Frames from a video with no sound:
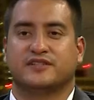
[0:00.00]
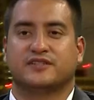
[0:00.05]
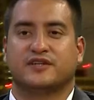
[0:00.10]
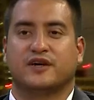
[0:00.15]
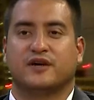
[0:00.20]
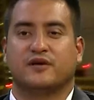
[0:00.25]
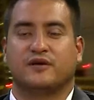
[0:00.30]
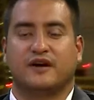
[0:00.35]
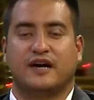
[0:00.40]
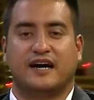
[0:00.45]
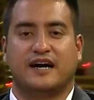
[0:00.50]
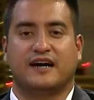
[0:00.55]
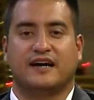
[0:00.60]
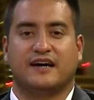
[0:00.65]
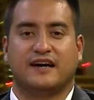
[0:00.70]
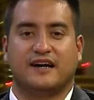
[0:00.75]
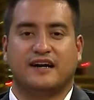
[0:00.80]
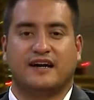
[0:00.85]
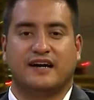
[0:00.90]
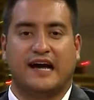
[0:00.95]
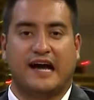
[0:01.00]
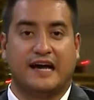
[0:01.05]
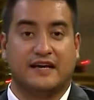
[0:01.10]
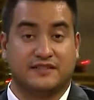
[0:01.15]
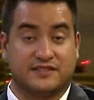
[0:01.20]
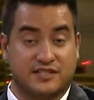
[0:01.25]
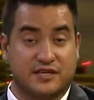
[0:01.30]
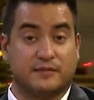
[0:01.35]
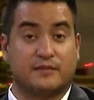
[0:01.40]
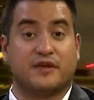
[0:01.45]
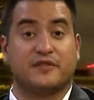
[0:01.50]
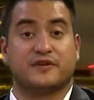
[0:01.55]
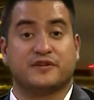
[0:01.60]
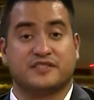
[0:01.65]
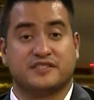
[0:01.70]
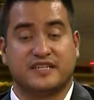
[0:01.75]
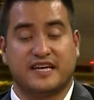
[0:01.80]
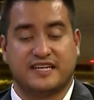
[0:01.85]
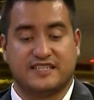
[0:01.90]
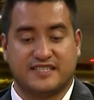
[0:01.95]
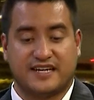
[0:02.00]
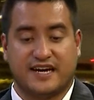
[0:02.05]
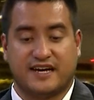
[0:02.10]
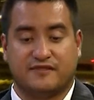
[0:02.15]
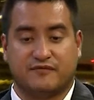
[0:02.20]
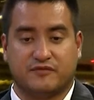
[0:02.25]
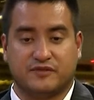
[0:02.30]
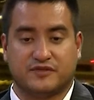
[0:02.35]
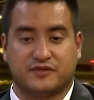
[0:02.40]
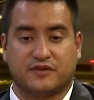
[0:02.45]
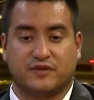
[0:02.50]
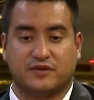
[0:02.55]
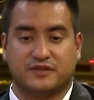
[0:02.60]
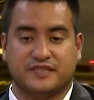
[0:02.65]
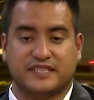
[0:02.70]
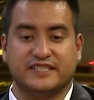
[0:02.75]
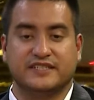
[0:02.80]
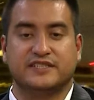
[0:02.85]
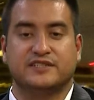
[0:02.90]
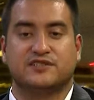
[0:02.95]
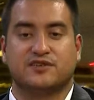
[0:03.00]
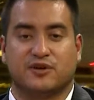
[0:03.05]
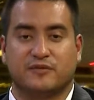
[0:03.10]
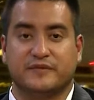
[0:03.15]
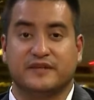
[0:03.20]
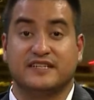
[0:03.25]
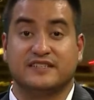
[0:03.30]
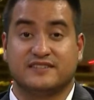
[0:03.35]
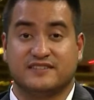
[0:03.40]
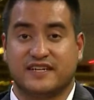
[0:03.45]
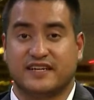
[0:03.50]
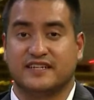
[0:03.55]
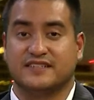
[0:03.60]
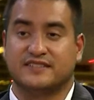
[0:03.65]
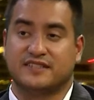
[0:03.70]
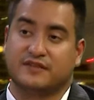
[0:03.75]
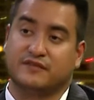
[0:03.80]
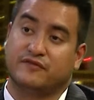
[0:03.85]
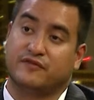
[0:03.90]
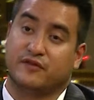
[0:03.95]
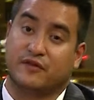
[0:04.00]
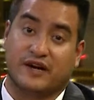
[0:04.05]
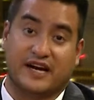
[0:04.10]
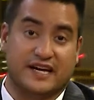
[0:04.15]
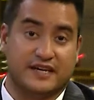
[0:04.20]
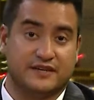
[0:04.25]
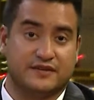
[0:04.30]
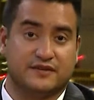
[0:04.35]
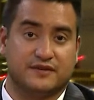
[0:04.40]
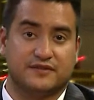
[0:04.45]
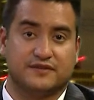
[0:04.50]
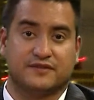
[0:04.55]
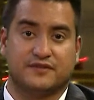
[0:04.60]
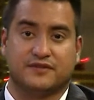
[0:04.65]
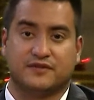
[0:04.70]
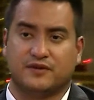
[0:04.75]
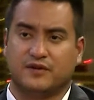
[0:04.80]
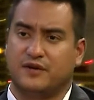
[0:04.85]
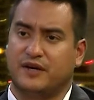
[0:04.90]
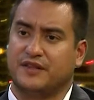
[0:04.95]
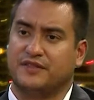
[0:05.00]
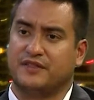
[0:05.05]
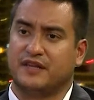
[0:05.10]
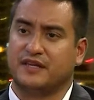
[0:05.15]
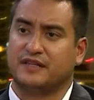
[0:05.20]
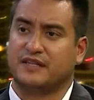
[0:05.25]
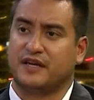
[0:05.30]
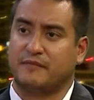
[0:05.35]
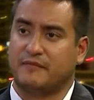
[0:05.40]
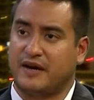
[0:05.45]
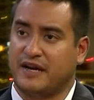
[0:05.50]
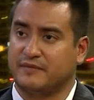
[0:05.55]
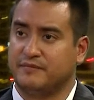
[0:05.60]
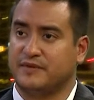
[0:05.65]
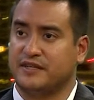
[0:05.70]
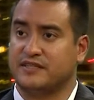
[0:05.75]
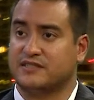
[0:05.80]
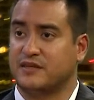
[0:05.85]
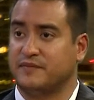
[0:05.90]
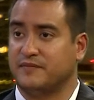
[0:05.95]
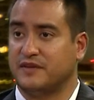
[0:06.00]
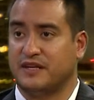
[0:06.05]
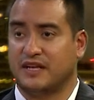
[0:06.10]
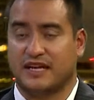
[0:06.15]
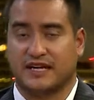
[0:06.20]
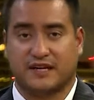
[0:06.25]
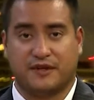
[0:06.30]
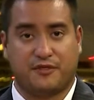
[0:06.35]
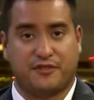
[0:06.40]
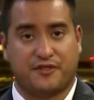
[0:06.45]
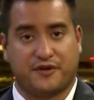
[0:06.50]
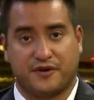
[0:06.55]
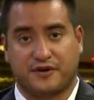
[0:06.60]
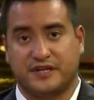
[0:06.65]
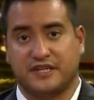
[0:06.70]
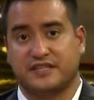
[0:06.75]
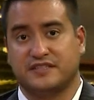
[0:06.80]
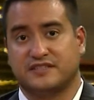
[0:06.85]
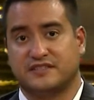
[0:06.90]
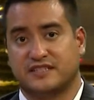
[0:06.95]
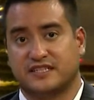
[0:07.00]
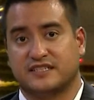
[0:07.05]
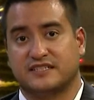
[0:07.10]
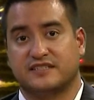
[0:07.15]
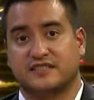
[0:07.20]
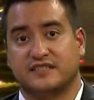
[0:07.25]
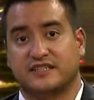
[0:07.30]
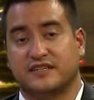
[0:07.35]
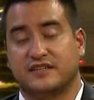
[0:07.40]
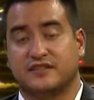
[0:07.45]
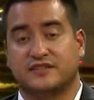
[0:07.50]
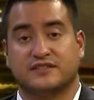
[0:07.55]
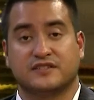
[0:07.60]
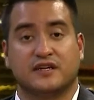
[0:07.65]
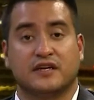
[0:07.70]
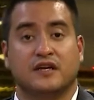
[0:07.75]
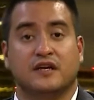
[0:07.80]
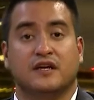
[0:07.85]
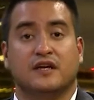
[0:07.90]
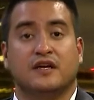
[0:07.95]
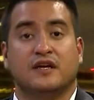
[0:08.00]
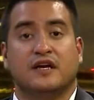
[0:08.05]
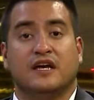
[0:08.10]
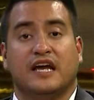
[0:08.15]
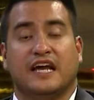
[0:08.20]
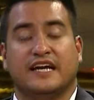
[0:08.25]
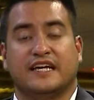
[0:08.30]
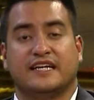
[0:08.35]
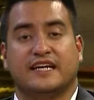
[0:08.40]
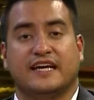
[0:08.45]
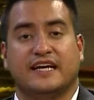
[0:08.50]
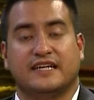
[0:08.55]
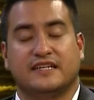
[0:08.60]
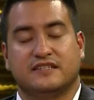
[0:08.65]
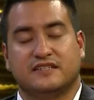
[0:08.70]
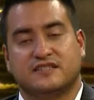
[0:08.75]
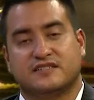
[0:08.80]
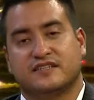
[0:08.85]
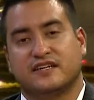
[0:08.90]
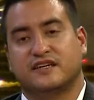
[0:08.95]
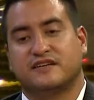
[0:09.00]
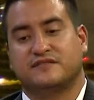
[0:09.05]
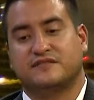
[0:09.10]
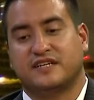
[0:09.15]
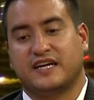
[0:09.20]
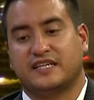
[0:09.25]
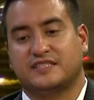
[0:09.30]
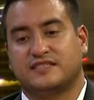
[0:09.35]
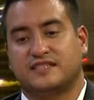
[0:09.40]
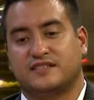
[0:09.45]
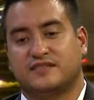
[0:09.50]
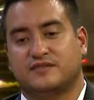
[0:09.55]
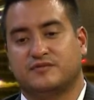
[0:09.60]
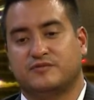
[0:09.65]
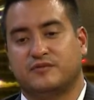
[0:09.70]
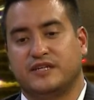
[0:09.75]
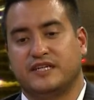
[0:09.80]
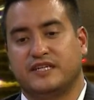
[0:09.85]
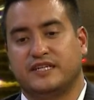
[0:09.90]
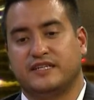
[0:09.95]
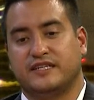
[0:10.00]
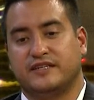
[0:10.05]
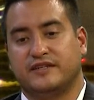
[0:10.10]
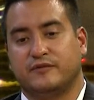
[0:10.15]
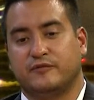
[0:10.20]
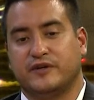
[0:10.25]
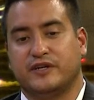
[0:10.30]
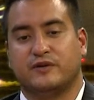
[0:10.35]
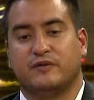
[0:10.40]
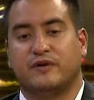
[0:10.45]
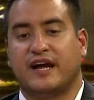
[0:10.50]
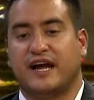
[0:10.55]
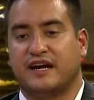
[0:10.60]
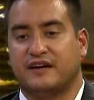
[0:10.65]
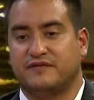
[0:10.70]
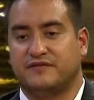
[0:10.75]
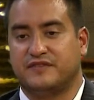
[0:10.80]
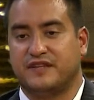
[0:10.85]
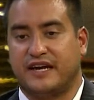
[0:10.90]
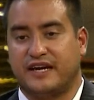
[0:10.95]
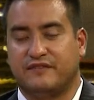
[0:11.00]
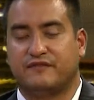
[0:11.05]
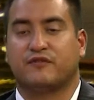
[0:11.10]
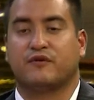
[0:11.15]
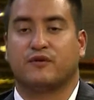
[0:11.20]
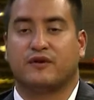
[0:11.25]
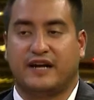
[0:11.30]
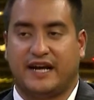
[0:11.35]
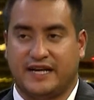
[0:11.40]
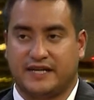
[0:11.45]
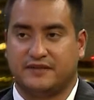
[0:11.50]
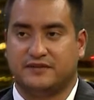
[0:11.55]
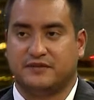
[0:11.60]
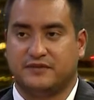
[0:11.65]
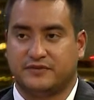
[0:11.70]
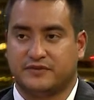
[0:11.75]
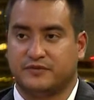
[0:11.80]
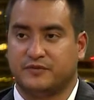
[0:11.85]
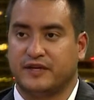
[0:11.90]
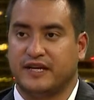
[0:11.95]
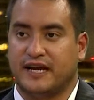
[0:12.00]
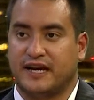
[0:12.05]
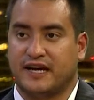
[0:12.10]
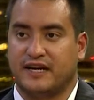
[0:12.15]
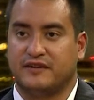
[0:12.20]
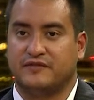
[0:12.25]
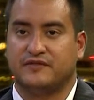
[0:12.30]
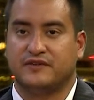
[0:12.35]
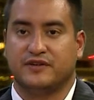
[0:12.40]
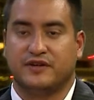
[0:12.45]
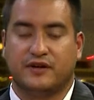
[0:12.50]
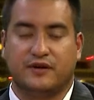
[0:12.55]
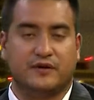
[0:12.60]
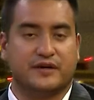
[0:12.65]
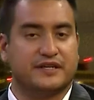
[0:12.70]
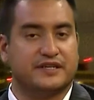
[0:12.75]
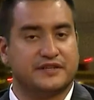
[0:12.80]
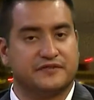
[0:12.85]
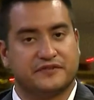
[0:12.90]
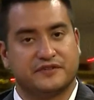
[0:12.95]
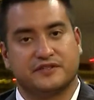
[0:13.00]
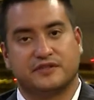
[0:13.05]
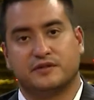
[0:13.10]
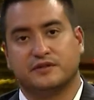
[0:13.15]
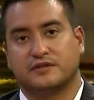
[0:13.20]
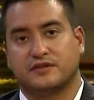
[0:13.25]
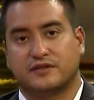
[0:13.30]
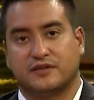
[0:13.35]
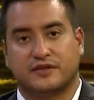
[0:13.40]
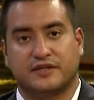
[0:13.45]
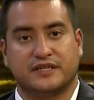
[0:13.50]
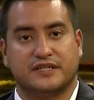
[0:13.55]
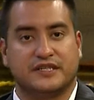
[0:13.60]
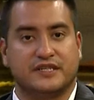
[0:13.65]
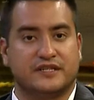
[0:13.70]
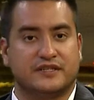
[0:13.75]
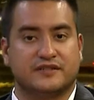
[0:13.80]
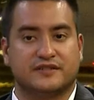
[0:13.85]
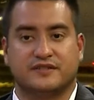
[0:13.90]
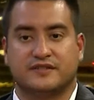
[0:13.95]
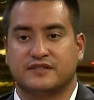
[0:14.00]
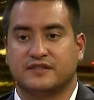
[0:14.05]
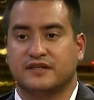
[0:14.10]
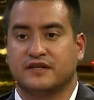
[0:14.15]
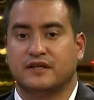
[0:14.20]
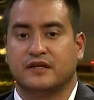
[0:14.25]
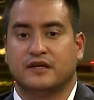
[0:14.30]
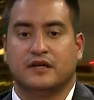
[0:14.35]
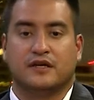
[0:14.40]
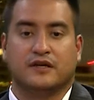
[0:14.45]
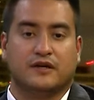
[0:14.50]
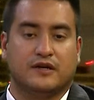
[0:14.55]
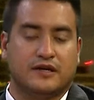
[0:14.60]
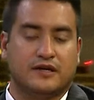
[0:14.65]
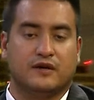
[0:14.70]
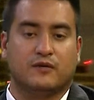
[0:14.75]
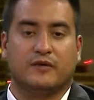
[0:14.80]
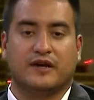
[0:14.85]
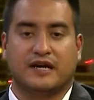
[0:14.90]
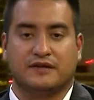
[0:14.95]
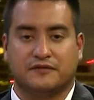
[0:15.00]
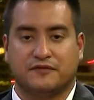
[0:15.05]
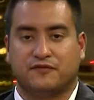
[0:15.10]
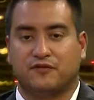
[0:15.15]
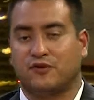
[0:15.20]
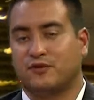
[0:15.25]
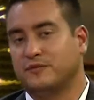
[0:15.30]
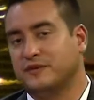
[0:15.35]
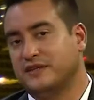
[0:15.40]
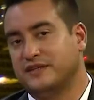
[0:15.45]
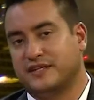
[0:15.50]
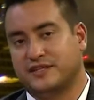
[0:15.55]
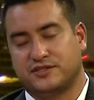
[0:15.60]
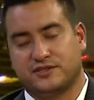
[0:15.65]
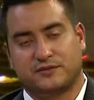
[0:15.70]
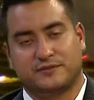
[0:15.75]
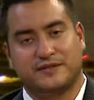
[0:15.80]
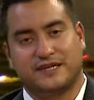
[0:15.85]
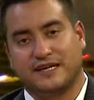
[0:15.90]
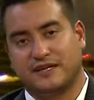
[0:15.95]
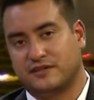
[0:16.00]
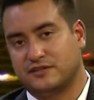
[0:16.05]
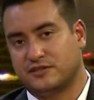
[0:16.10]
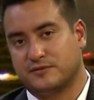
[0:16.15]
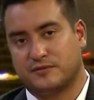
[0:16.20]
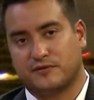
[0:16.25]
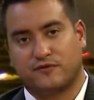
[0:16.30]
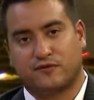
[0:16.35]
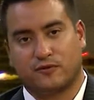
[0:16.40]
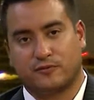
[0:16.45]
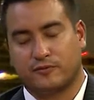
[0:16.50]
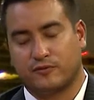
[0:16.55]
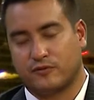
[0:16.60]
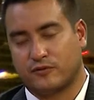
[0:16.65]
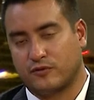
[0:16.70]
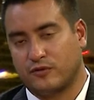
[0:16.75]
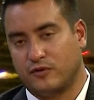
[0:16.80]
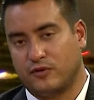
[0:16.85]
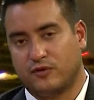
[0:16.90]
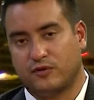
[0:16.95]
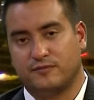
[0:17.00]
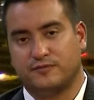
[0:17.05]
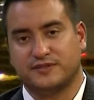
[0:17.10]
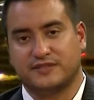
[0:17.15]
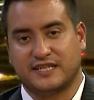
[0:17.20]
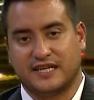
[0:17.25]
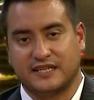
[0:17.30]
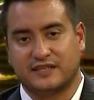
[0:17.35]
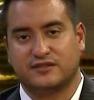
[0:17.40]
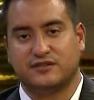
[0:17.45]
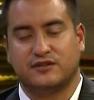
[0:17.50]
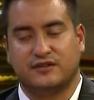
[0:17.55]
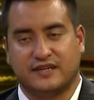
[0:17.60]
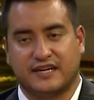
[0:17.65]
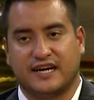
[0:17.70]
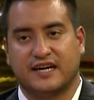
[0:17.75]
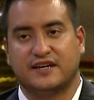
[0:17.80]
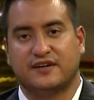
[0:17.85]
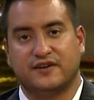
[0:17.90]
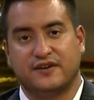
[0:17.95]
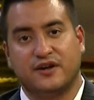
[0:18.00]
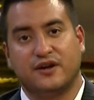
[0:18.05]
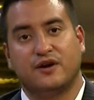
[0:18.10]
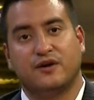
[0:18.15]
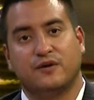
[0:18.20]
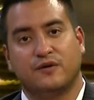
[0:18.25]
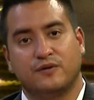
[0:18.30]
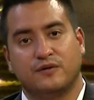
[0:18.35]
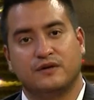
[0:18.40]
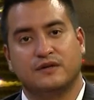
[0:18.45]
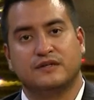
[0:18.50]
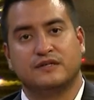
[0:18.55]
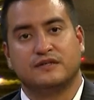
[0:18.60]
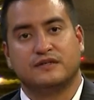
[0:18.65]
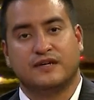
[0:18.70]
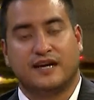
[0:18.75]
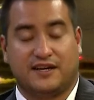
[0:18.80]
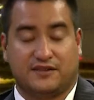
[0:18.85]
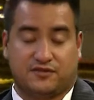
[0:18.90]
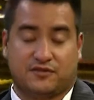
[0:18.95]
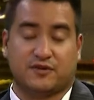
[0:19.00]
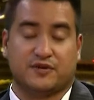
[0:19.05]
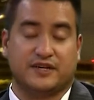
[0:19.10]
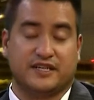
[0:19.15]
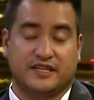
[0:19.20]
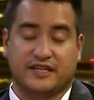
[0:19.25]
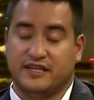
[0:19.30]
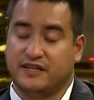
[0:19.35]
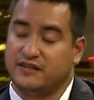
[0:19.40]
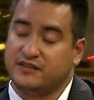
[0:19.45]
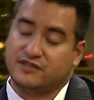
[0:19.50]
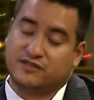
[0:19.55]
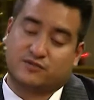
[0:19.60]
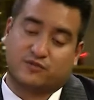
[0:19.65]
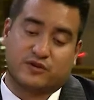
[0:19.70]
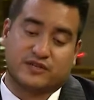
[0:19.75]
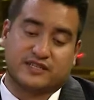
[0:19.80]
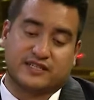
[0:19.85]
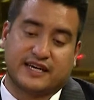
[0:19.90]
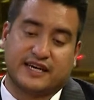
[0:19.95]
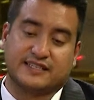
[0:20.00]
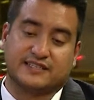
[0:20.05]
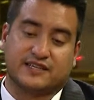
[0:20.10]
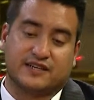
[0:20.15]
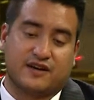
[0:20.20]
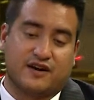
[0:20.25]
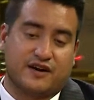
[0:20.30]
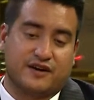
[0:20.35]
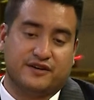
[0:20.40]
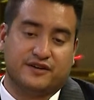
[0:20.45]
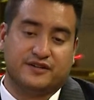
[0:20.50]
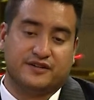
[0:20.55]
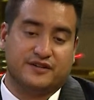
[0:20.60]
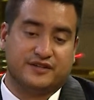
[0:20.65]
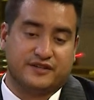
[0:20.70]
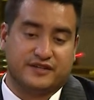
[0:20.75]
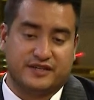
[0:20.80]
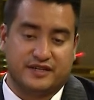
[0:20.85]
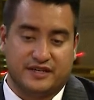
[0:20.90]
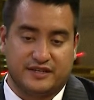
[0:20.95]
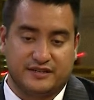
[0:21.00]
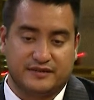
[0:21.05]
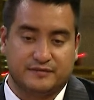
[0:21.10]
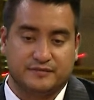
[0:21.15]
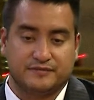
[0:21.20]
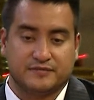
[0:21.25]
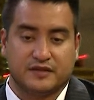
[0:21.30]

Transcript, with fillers: So, uh, some other states have what's called indeterminate sentencing for adults. So, right. I think that might be something like a 30 to 60 years in, in the state of Texas, we, we don't have that for adults. We have, you know what, if you're doing 30 years, you know, we have a formula that you'll be eligible for parole, but that you kind of know at 30 years, worst case scenario, you're done.